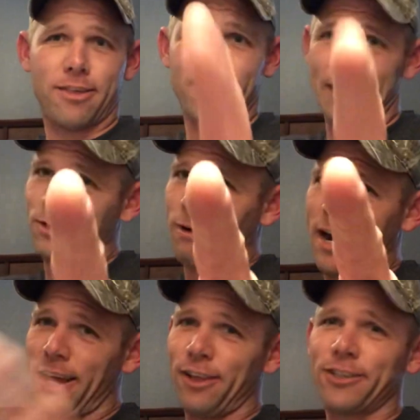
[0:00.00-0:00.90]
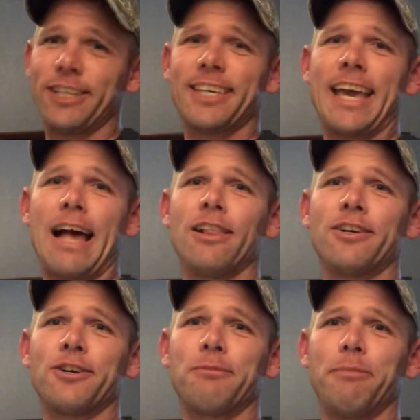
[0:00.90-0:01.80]
That's right, I looked at the
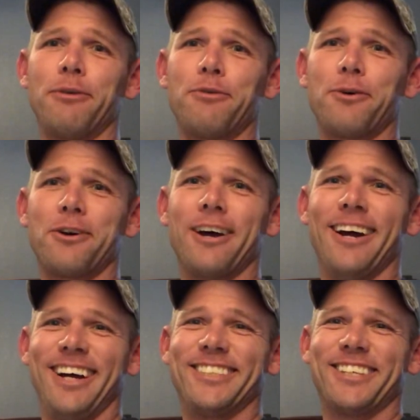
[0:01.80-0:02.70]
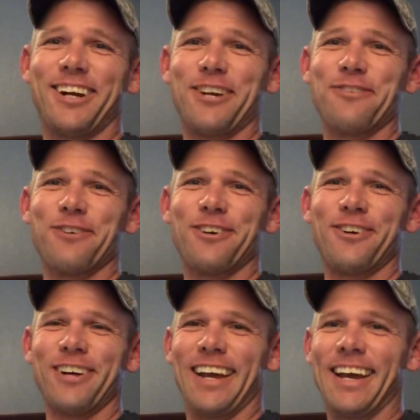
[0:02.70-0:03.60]
calendar before I started
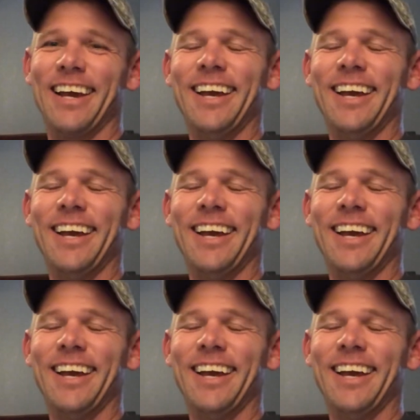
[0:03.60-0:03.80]
recording.